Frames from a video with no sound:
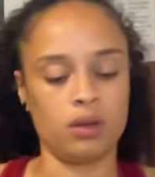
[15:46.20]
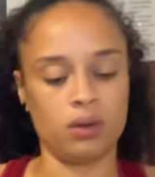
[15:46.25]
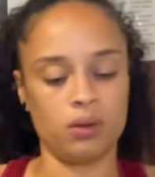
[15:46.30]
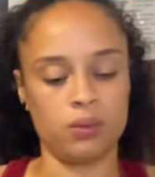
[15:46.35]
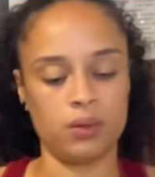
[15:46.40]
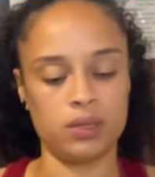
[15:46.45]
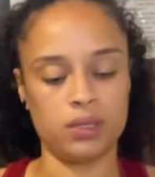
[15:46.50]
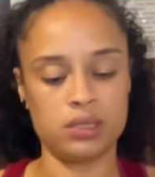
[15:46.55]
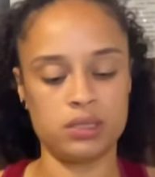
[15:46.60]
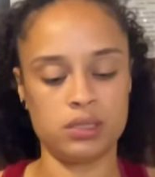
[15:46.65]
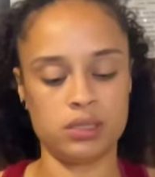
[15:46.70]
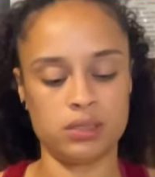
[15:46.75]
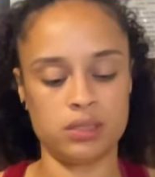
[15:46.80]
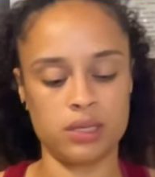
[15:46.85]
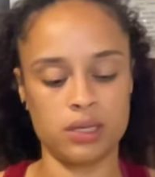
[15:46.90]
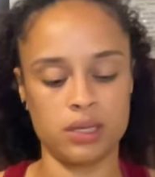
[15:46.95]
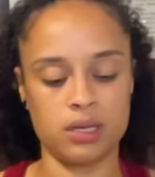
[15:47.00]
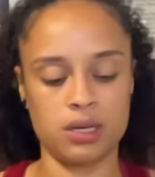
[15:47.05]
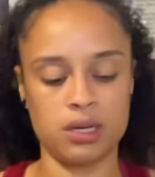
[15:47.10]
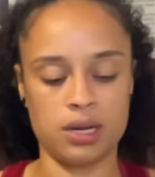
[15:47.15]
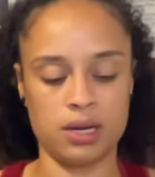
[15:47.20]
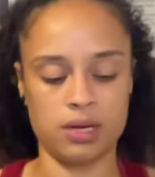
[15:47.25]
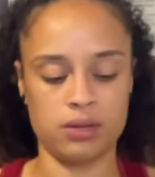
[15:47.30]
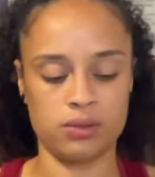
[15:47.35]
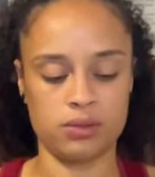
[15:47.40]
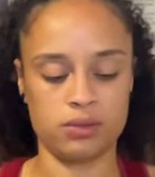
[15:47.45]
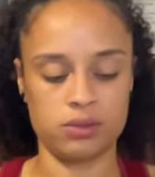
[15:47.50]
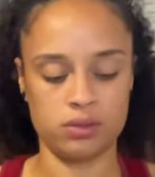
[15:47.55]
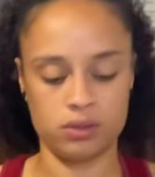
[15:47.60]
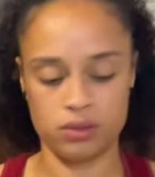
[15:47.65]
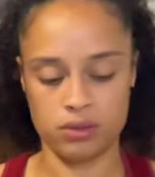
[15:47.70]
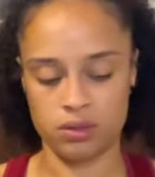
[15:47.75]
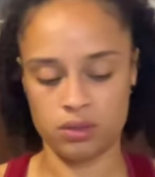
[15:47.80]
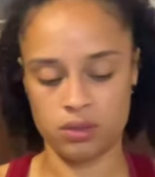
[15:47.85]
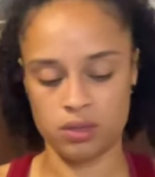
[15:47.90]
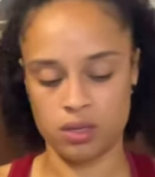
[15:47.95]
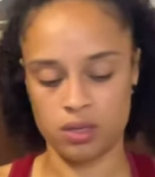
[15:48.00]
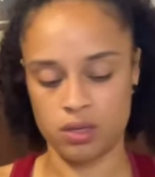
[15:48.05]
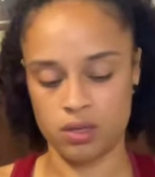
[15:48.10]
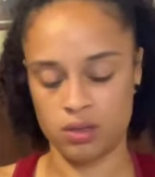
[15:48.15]
What is the second house?
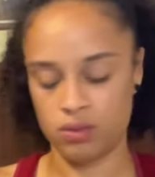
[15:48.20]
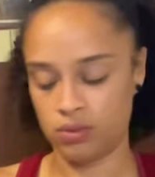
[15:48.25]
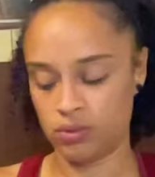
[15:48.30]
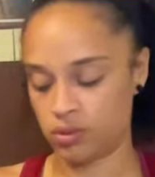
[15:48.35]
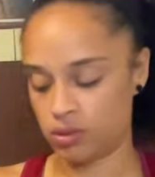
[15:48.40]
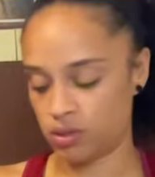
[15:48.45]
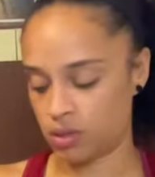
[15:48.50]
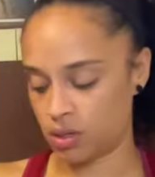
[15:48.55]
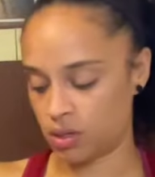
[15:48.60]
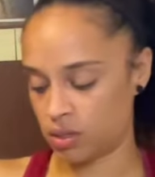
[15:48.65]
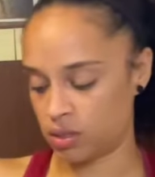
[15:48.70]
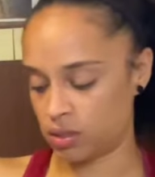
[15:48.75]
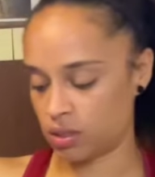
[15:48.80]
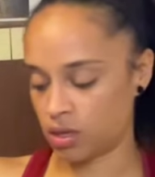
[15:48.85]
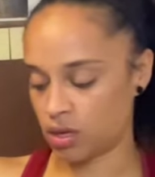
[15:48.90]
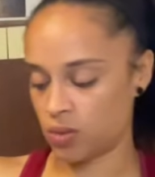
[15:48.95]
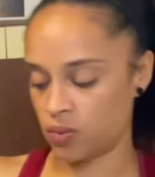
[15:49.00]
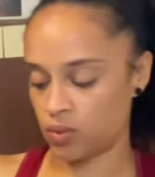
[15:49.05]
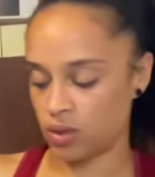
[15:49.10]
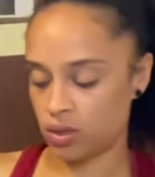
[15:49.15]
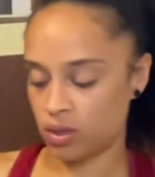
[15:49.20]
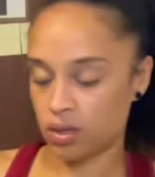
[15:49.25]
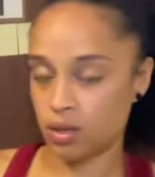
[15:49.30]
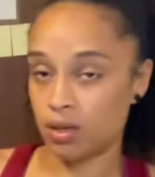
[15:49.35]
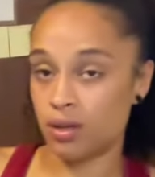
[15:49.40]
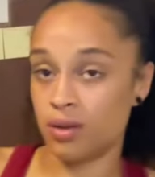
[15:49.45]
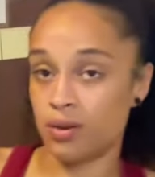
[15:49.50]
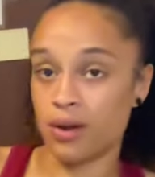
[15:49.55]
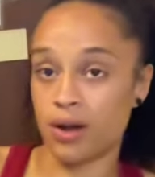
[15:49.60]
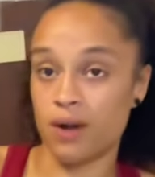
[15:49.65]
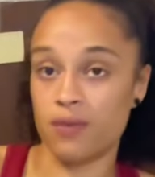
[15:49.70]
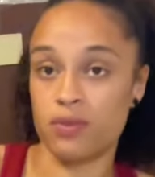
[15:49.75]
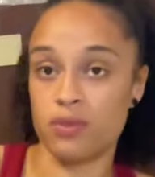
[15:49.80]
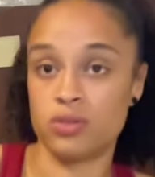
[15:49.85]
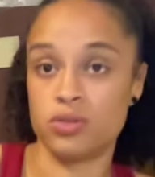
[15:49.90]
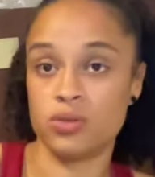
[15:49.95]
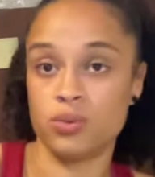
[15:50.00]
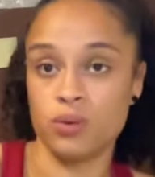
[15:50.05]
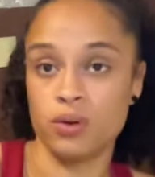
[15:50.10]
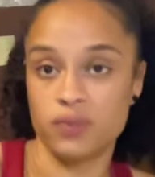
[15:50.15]
And a new start is coming. You have the
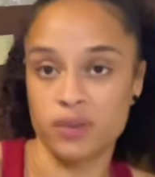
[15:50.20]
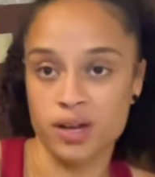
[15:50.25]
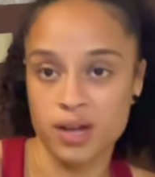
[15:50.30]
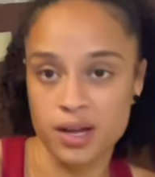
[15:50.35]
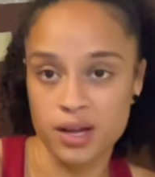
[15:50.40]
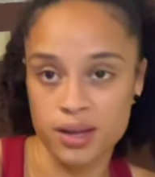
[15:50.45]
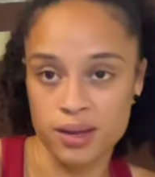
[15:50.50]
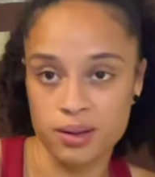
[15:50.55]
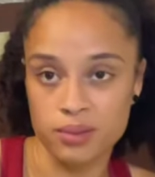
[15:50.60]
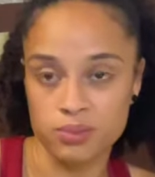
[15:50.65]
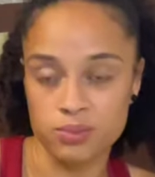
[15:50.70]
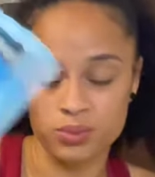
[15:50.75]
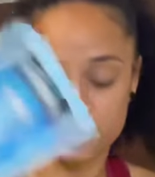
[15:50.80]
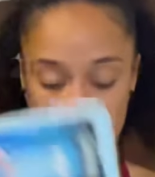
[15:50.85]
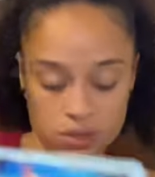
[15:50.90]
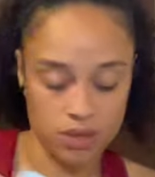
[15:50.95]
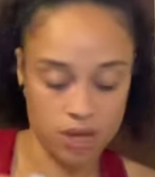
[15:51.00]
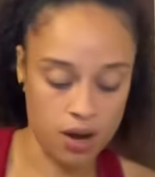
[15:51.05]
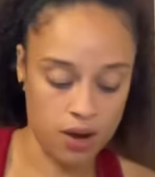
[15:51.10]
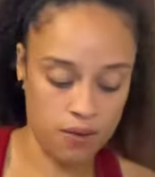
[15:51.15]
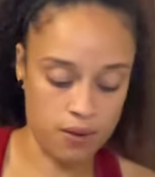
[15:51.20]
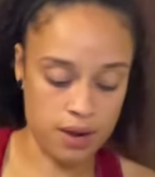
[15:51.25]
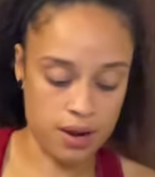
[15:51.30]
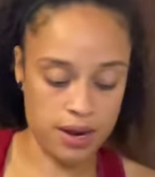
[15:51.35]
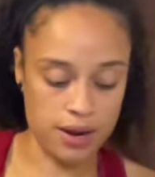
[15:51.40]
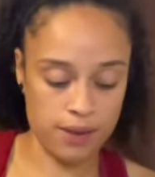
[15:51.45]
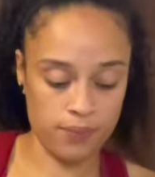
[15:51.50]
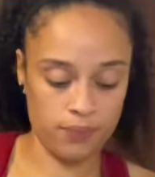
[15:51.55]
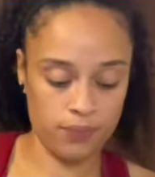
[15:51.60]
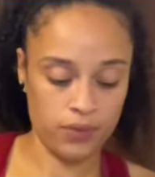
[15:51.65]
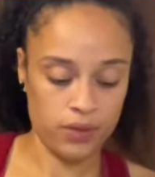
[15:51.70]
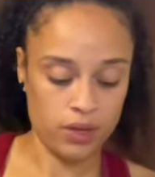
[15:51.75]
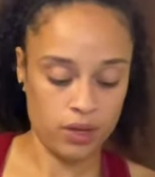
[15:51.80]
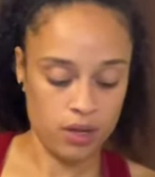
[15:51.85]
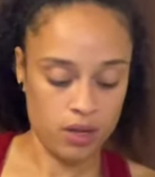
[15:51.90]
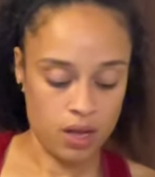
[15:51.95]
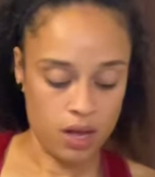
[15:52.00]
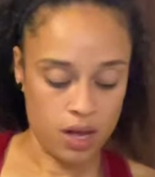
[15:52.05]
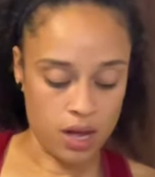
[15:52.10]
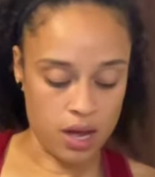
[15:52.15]
Two of Cups, alright?
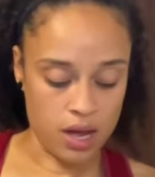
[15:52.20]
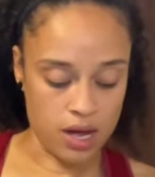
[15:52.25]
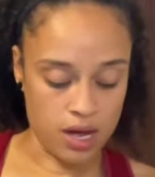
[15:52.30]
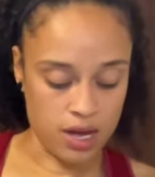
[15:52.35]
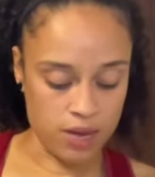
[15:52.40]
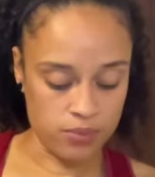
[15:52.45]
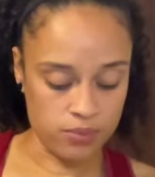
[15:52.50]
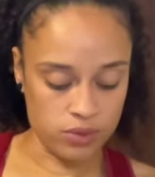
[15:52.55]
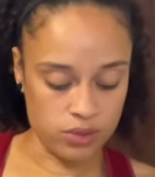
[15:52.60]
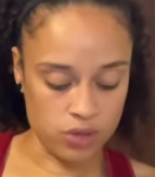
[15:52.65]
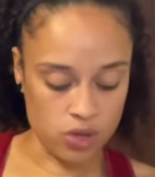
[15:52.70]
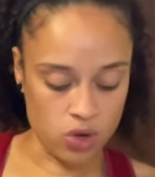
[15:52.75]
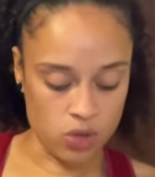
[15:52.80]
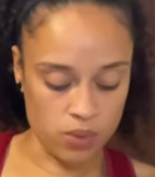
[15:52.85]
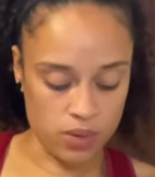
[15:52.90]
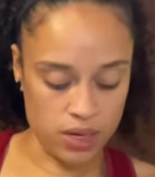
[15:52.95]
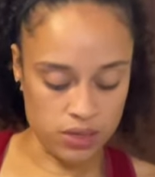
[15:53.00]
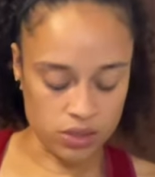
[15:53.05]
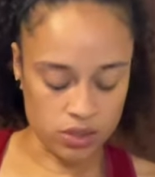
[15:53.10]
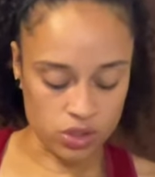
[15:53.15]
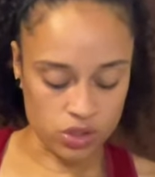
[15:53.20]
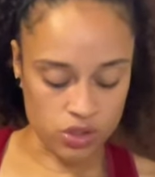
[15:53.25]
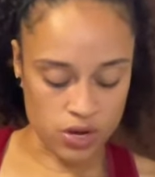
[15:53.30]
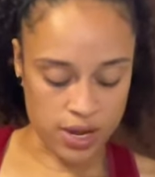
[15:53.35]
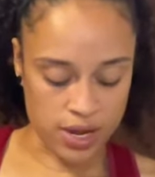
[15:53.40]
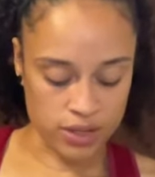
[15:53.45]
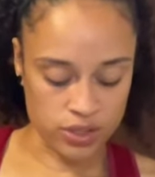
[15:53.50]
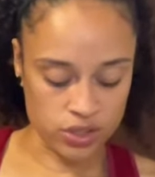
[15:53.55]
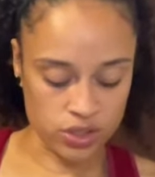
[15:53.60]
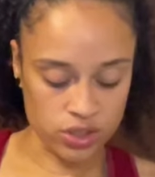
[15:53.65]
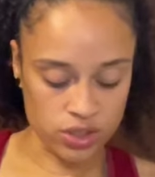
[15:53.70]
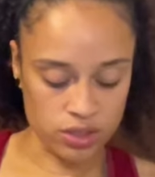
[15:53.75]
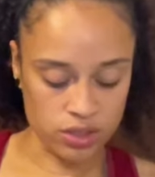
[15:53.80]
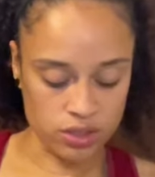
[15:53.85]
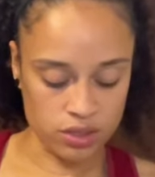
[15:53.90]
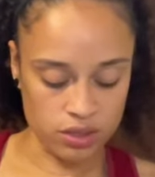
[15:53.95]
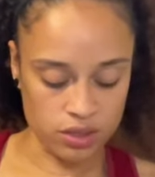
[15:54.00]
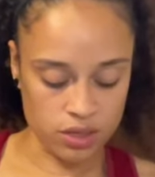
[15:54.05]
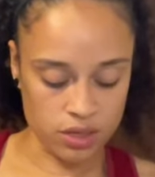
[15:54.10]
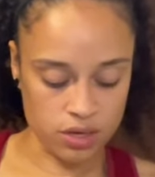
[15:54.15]
Um, soulmates,
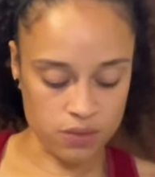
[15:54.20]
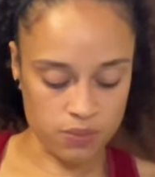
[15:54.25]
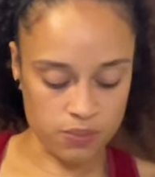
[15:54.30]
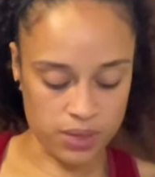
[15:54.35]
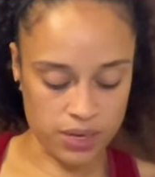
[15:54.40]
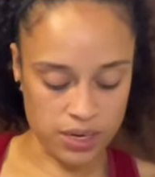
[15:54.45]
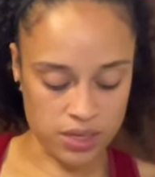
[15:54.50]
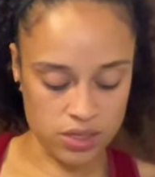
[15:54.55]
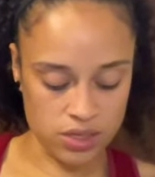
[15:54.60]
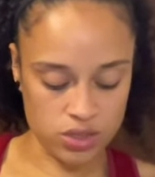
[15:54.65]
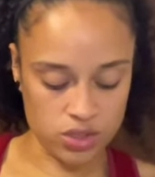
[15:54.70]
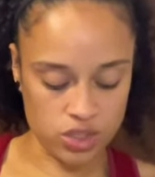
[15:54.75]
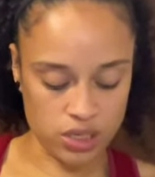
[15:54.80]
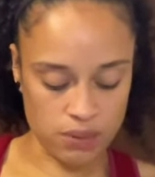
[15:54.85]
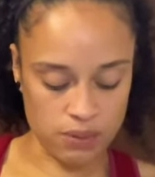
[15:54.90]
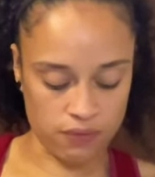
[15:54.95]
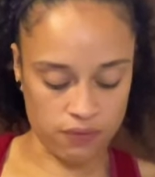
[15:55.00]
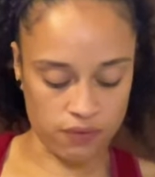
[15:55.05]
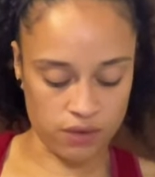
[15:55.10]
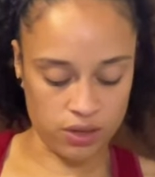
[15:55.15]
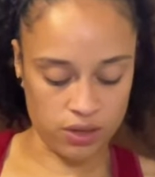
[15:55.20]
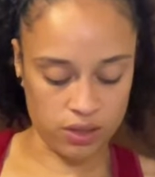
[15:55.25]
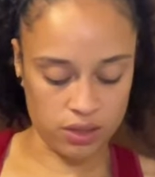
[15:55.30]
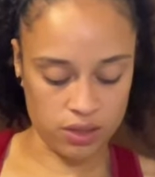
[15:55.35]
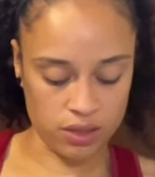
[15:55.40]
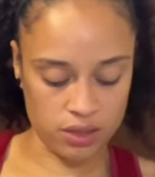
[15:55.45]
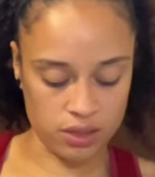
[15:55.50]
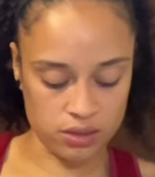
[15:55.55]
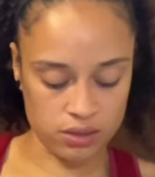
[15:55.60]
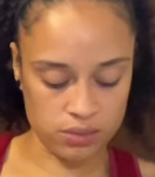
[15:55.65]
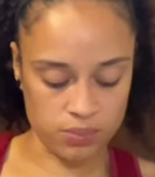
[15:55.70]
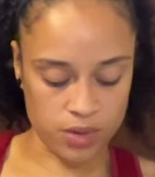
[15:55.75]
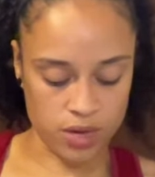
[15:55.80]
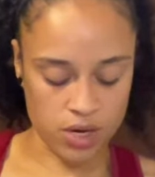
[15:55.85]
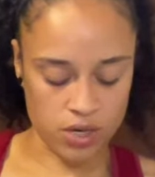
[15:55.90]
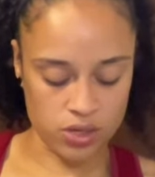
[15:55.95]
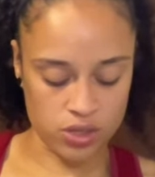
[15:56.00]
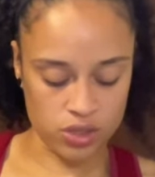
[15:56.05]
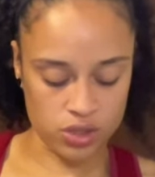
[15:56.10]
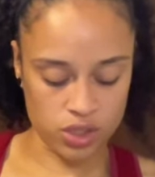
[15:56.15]
attraction, companionship, feelings,
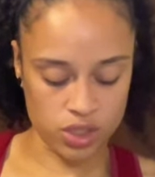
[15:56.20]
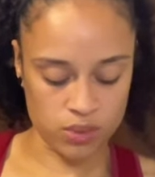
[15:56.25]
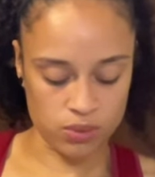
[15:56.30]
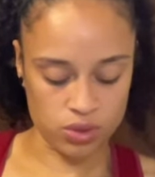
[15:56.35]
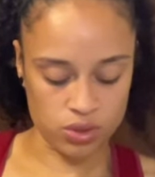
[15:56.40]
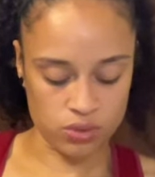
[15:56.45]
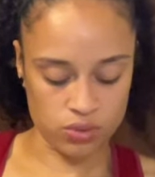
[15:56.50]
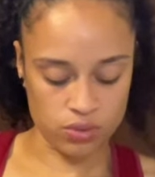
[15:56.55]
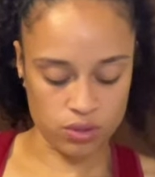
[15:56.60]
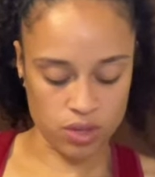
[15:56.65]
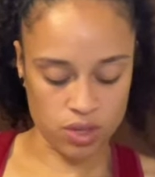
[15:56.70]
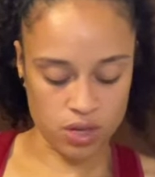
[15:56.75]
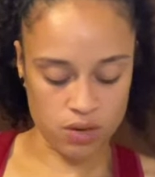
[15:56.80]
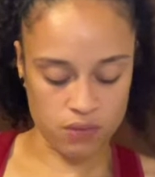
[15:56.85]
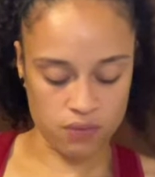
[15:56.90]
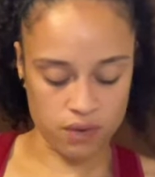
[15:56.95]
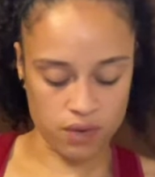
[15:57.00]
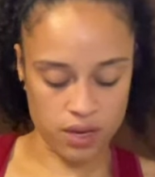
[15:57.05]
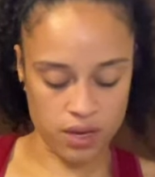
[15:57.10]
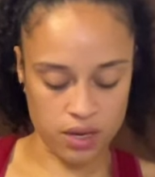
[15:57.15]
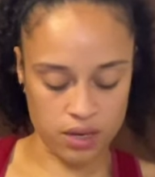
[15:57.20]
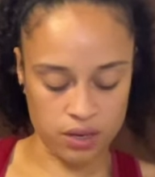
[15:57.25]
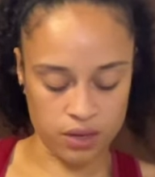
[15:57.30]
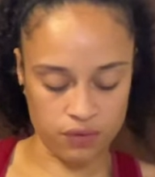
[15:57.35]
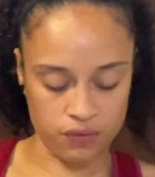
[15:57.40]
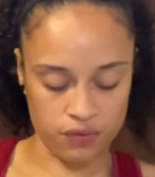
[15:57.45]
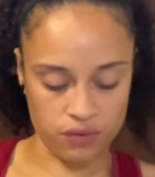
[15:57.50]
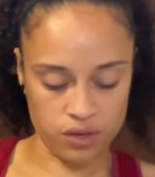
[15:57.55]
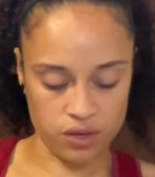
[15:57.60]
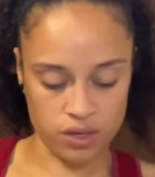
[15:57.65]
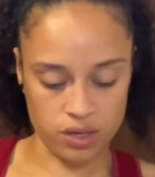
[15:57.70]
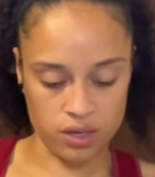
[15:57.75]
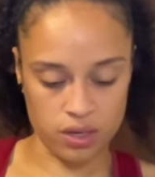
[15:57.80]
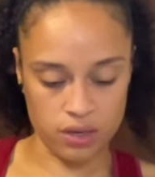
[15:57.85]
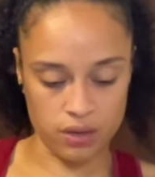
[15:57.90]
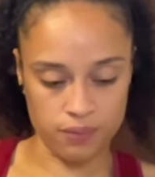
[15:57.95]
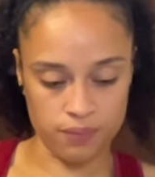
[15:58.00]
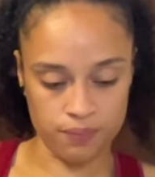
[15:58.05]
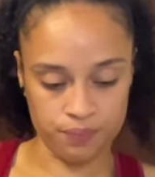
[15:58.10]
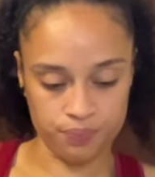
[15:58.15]
partnership, true love, and affinity.